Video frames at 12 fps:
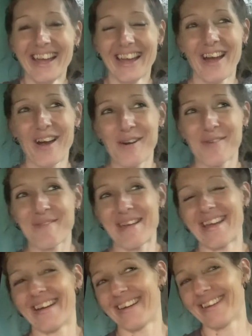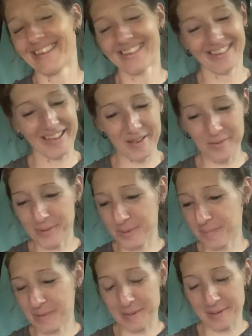Oh man. It
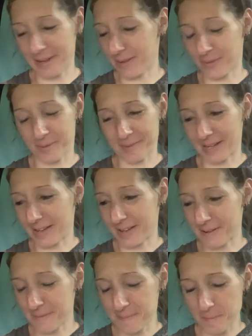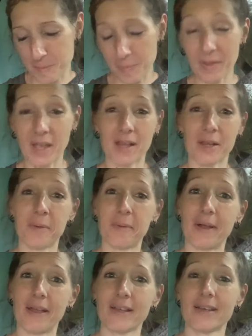wouldn't be good.
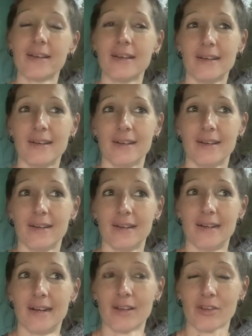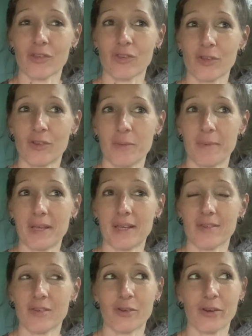Anyway, I just looked at my
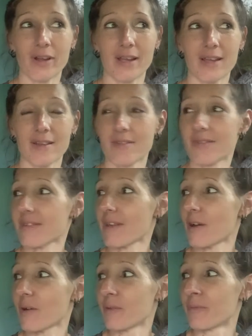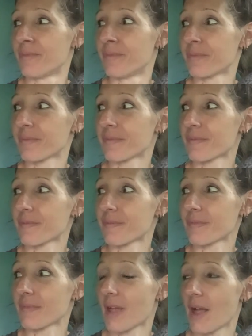kids' grades, so
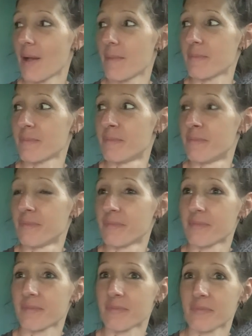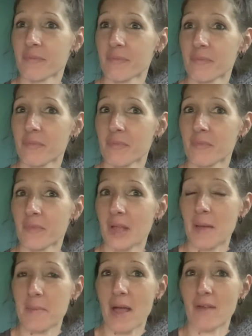I'm
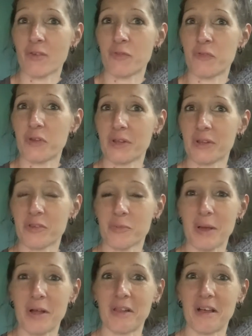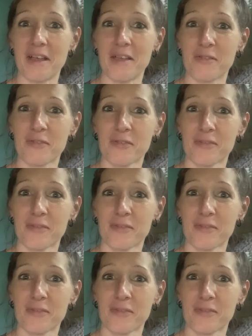having feelings about life.